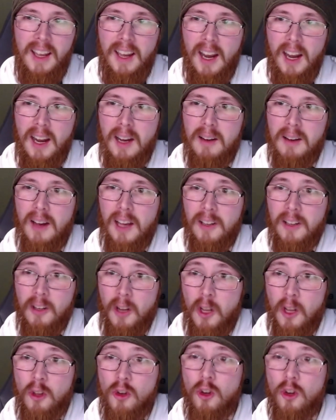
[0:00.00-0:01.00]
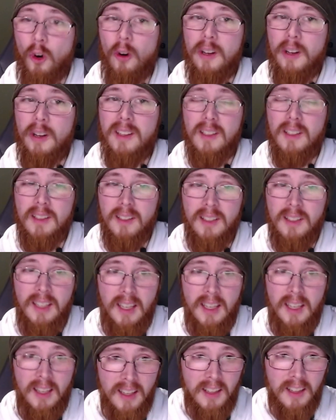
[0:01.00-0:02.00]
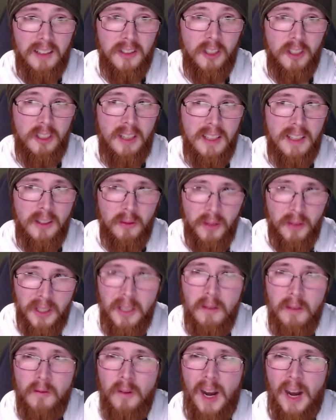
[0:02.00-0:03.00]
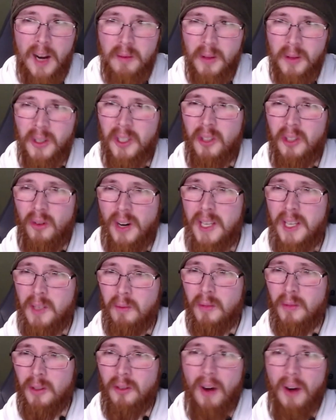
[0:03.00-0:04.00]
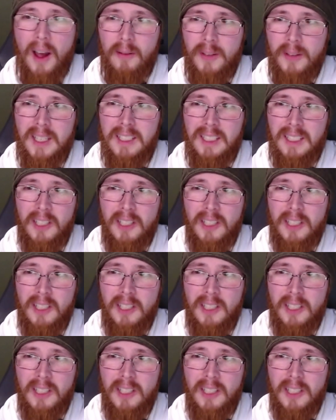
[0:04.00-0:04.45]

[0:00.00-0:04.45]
I'd enjoy just like the really vibrant, crisp graphics.